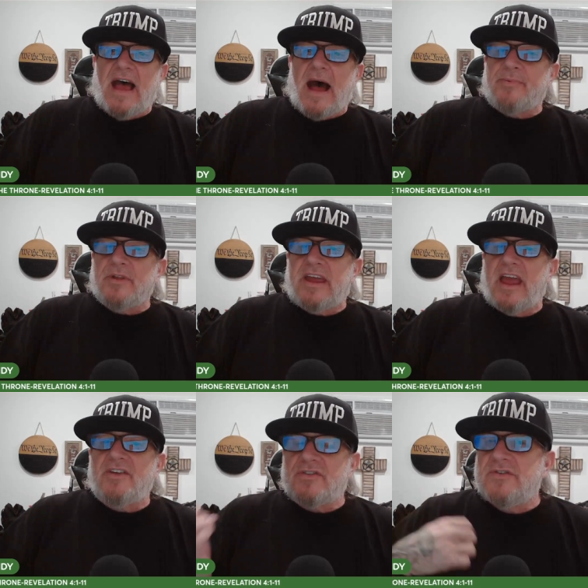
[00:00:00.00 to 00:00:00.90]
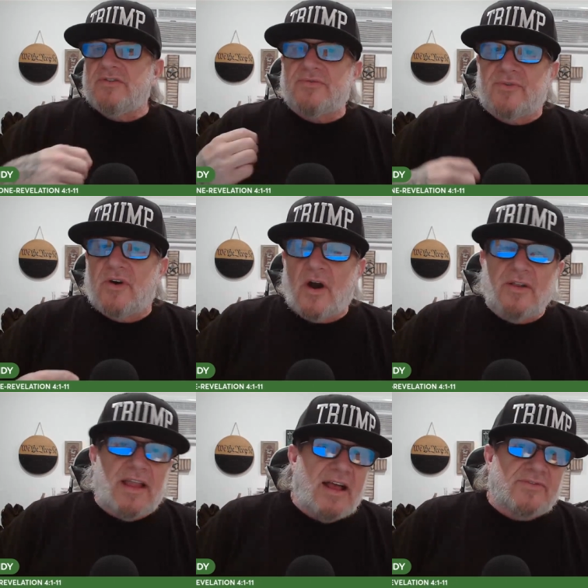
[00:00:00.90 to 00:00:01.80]
applications for our
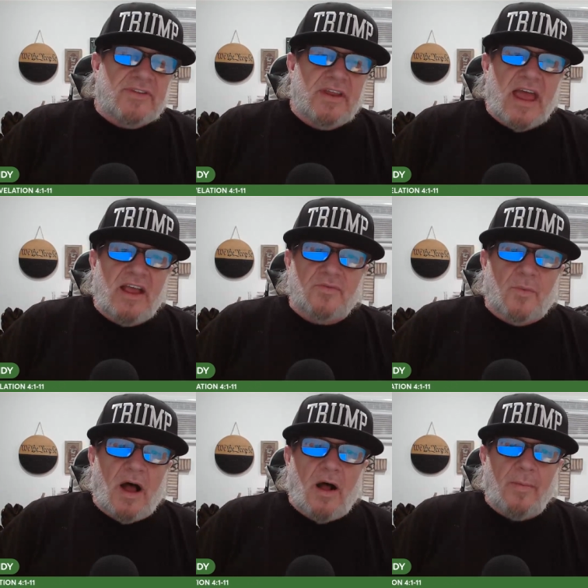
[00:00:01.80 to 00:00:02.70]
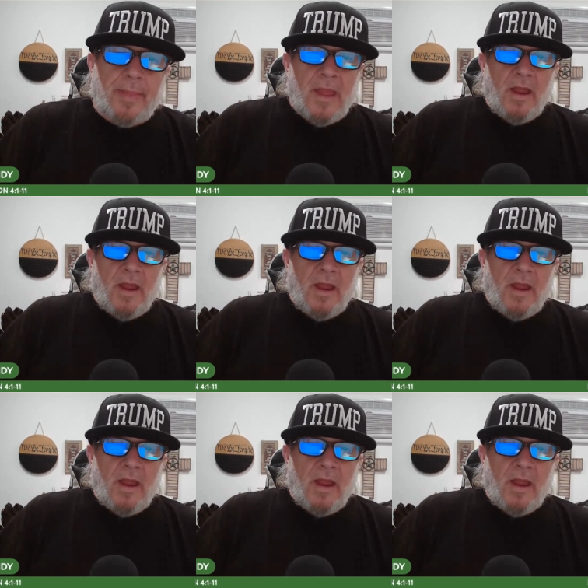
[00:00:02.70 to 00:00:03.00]
lives today as well.